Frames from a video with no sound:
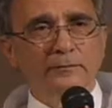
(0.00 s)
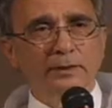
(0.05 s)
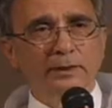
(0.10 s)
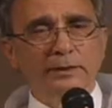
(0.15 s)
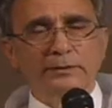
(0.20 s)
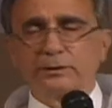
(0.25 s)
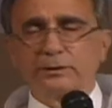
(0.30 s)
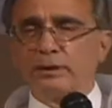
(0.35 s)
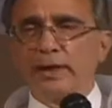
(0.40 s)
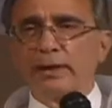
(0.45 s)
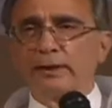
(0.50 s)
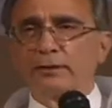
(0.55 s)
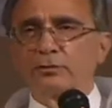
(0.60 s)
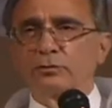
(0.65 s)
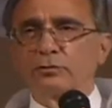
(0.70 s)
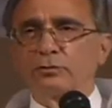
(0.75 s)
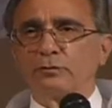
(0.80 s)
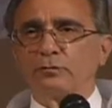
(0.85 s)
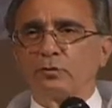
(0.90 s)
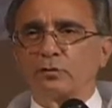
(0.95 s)
It's an
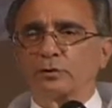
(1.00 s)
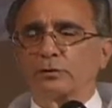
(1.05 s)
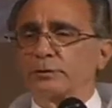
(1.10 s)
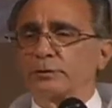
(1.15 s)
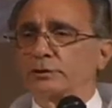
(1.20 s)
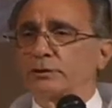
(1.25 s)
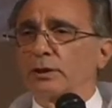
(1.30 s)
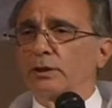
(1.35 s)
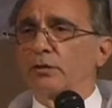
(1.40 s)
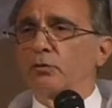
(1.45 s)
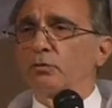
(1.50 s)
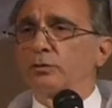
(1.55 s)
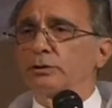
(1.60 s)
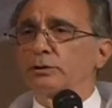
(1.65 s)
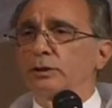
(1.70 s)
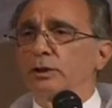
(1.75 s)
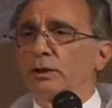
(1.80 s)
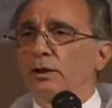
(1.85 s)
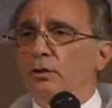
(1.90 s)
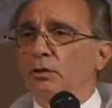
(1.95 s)
attitude of worship. It's not
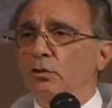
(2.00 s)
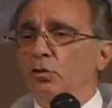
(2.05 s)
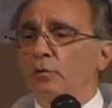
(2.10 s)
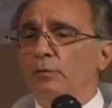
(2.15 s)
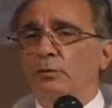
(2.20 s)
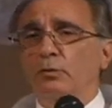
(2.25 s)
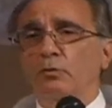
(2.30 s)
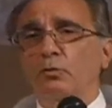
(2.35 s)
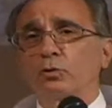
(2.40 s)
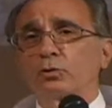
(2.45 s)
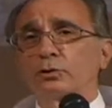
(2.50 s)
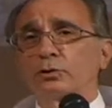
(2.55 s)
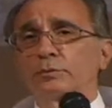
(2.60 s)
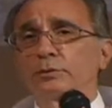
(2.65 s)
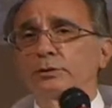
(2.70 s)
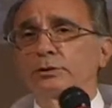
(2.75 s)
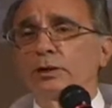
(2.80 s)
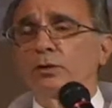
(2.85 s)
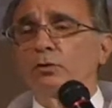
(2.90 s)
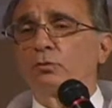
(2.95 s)
always corporate worship.
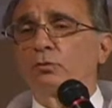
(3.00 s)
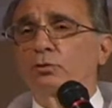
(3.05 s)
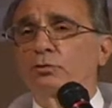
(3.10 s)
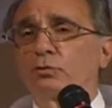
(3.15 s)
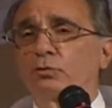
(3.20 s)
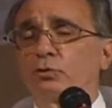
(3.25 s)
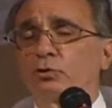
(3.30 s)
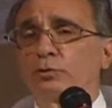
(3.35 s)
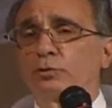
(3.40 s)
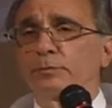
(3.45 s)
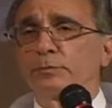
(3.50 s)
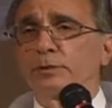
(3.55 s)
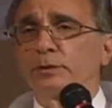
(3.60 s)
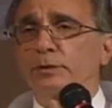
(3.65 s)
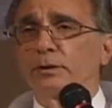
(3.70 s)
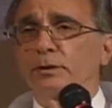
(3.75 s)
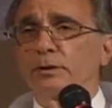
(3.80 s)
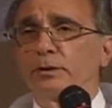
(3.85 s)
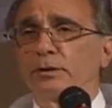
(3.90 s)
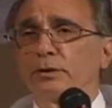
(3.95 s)
It's not always worship
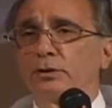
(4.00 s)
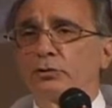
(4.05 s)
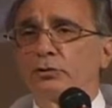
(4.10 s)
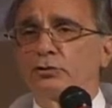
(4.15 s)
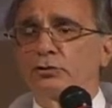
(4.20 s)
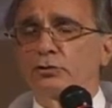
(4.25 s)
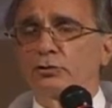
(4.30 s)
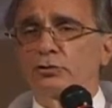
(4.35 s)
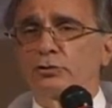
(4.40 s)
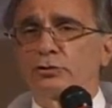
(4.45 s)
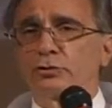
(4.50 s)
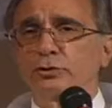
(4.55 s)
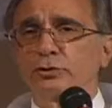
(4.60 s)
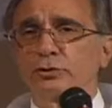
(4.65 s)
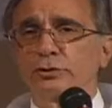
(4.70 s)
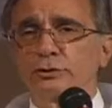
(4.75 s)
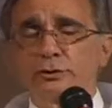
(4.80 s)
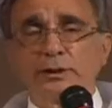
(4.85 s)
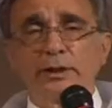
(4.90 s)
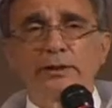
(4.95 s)
in a, in a church
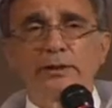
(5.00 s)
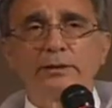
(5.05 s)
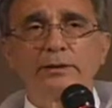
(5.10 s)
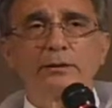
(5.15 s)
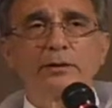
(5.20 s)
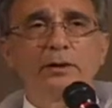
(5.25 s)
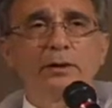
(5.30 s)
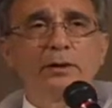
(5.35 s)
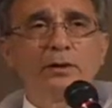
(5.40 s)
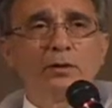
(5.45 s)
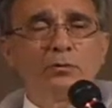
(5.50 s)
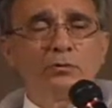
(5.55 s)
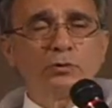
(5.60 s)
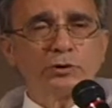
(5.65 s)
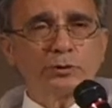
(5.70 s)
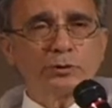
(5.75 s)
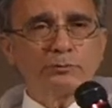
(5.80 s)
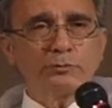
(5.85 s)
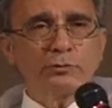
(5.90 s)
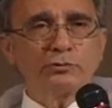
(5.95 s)
setting with
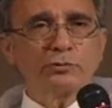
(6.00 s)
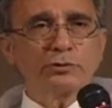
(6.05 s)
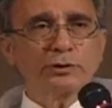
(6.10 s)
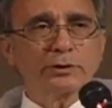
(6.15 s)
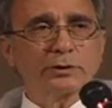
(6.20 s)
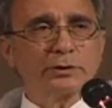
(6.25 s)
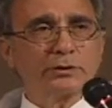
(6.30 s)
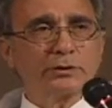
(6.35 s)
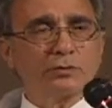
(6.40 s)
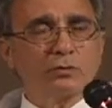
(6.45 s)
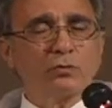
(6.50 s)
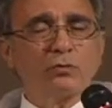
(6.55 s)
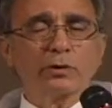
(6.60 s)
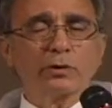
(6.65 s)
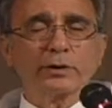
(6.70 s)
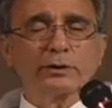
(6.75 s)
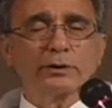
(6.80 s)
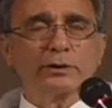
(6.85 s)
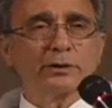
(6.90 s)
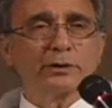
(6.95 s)
the music and the
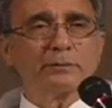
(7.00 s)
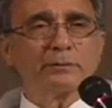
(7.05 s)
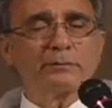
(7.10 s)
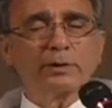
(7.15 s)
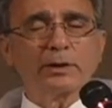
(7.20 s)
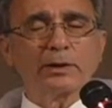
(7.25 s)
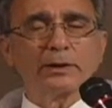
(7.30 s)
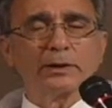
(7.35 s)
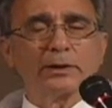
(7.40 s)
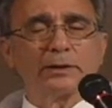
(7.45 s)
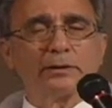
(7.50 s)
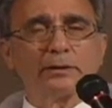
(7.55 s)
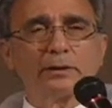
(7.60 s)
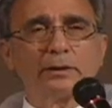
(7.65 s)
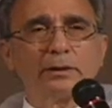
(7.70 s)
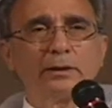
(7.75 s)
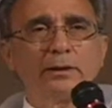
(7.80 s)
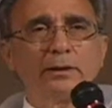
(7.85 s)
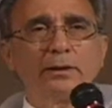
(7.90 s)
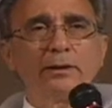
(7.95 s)
organ and the playing. And
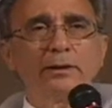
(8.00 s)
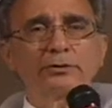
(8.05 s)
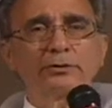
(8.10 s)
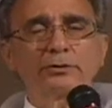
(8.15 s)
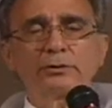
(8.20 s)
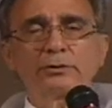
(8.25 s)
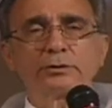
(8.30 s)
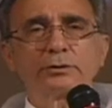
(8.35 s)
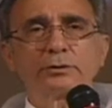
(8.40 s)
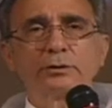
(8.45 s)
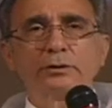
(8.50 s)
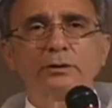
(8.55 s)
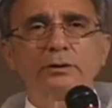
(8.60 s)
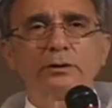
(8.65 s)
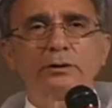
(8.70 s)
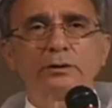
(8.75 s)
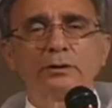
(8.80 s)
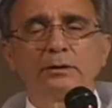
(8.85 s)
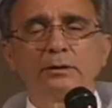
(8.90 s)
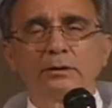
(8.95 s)
the, it's just,
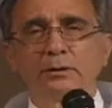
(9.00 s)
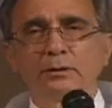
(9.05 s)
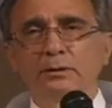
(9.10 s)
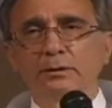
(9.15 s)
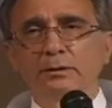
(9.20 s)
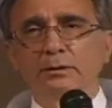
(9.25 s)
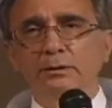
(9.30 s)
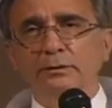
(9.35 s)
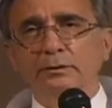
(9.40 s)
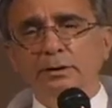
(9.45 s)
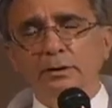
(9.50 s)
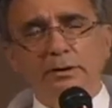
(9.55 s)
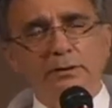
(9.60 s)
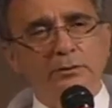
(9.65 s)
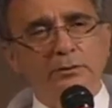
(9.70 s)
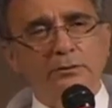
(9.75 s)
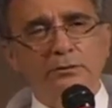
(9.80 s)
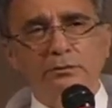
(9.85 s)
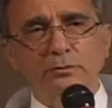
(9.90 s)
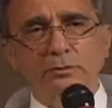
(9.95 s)
thank
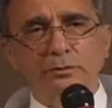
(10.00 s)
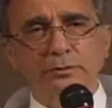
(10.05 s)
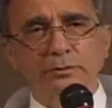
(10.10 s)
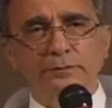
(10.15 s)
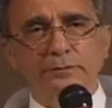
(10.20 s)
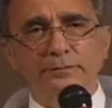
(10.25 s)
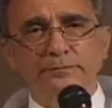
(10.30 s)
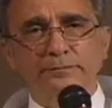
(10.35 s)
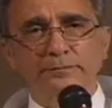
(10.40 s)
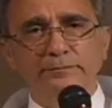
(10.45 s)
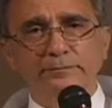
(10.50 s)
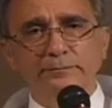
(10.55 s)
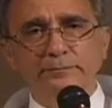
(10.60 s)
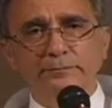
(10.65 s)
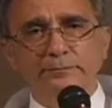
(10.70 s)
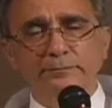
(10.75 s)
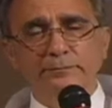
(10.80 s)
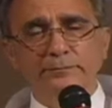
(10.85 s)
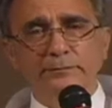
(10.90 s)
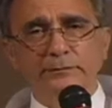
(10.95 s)
you, Lord.
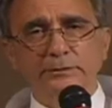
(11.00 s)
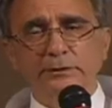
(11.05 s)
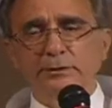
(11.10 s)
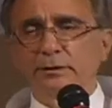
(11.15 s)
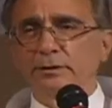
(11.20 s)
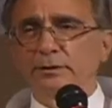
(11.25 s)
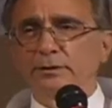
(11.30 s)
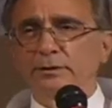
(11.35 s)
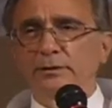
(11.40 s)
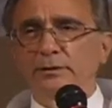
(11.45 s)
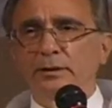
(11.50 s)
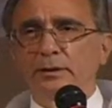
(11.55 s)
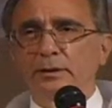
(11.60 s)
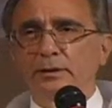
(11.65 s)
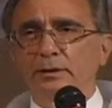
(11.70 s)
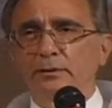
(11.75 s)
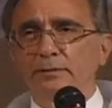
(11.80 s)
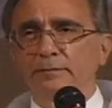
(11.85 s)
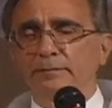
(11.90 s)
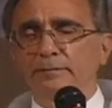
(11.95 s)
It's another
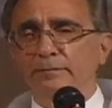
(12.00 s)
day.